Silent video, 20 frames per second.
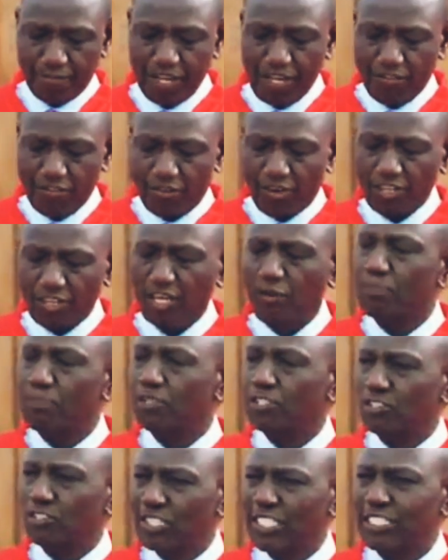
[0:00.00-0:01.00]
for the
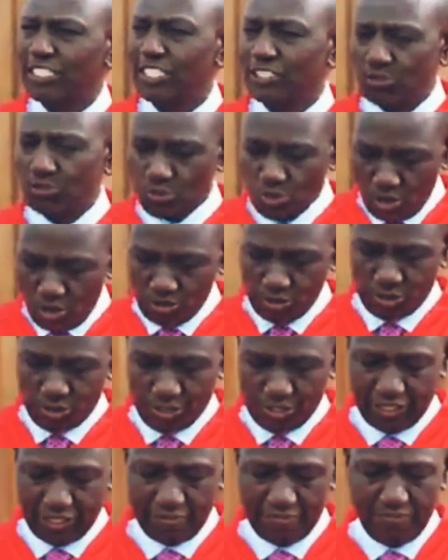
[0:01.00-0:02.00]
opportunity to
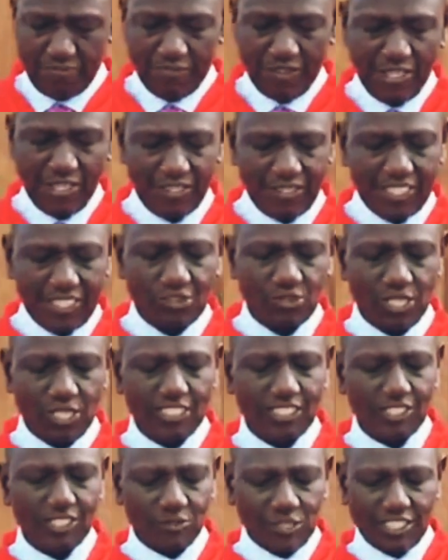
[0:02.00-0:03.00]
host the
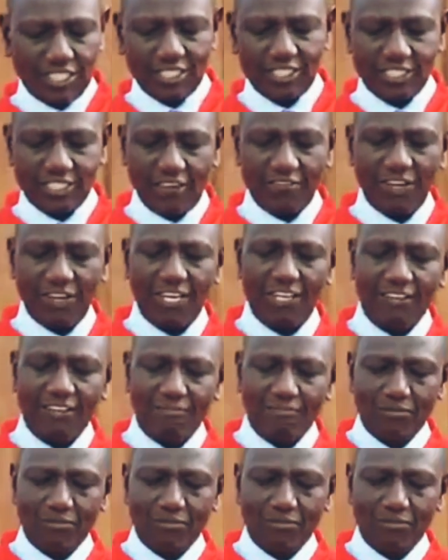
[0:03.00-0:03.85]
2027